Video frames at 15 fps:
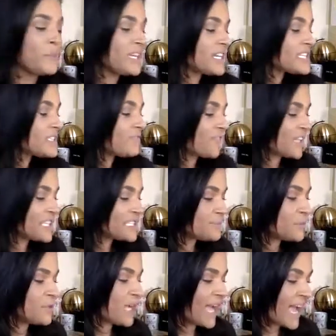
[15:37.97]
because
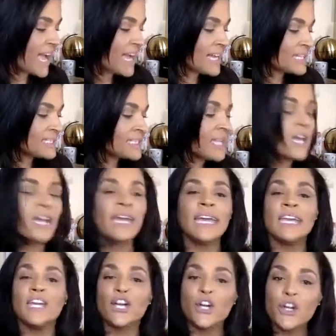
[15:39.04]
Facebook has
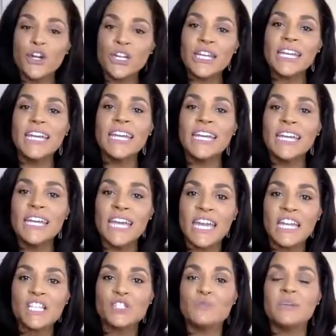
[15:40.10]
an early
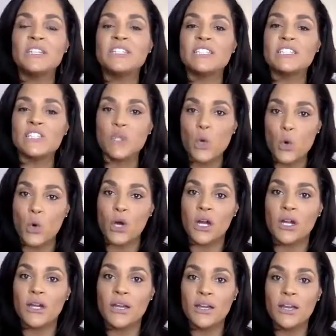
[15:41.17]
engagement score.